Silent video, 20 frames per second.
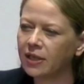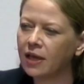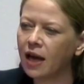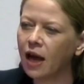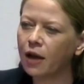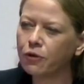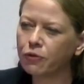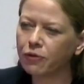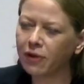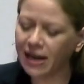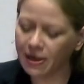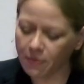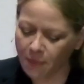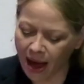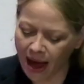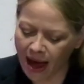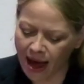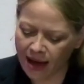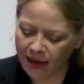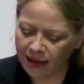A Green
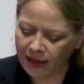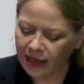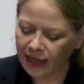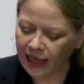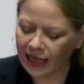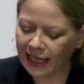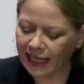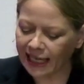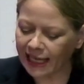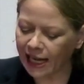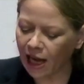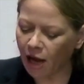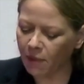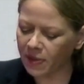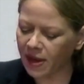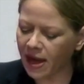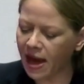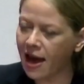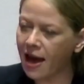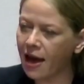mayor cleaning up
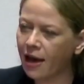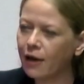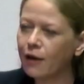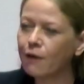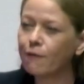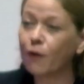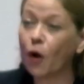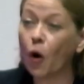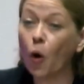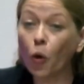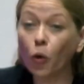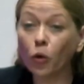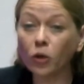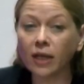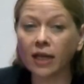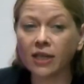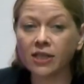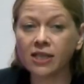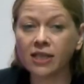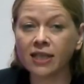the air for all
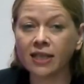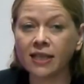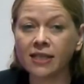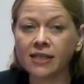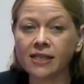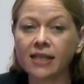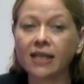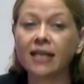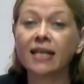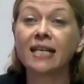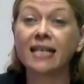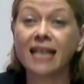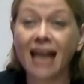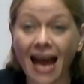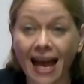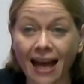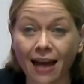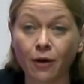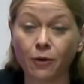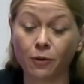Londoners
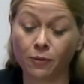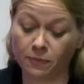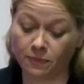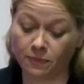now.